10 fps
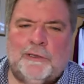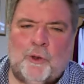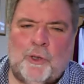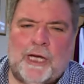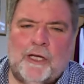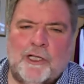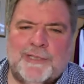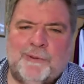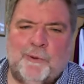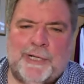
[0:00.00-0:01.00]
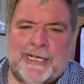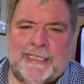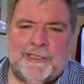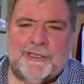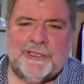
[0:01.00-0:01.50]
all our Gospel
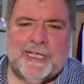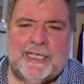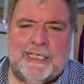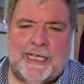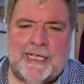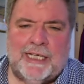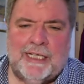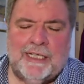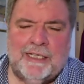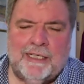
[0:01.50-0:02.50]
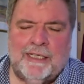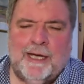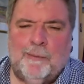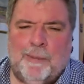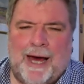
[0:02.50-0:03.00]
readings on Sunday,
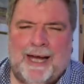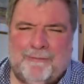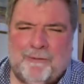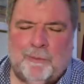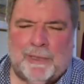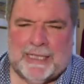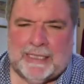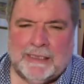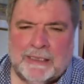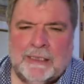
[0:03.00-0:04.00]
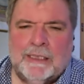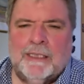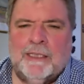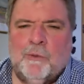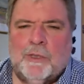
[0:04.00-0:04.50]
apart from Lent,
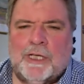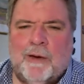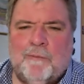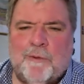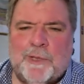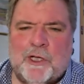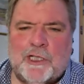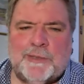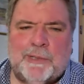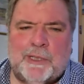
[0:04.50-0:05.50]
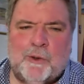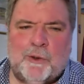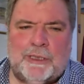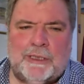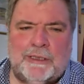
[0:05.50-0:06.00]
will come from the Gospel
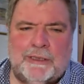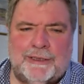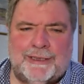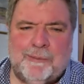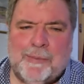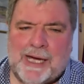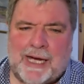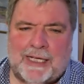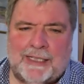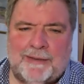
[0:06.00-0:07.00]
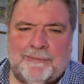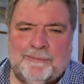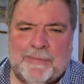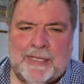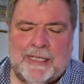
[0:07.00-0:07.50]
according to St. Mark.
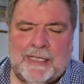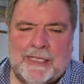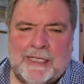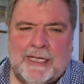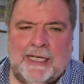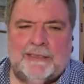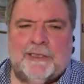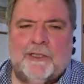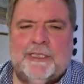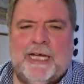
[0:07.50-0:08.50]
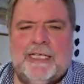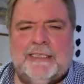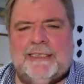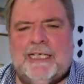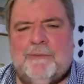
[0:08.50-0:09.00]
And so today,
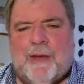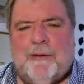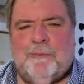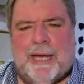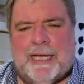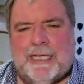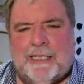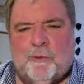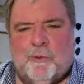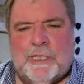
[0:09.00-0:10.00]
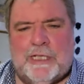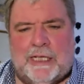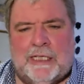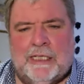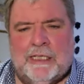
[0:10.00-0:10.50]
instead of unpacking the
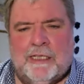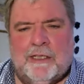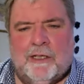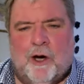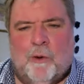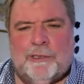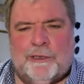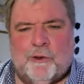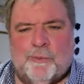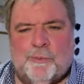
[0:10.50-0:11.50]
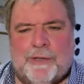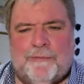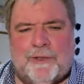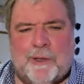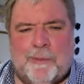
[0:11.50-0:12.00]
reading, I want to talk
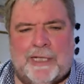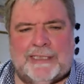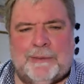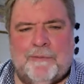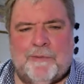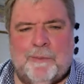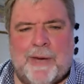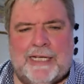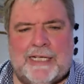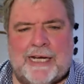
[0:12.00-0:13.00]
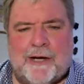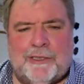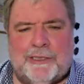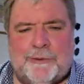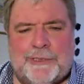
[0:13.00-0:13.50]
briefly about some of the main
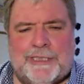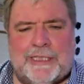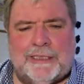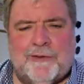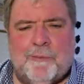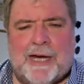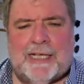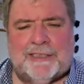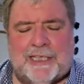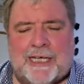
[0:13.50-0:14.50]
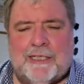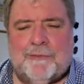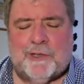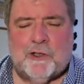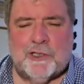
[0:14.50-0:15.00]
characteristics of Mark's account of
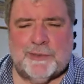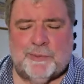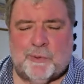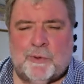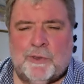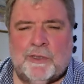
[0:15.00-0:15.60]
the Gospel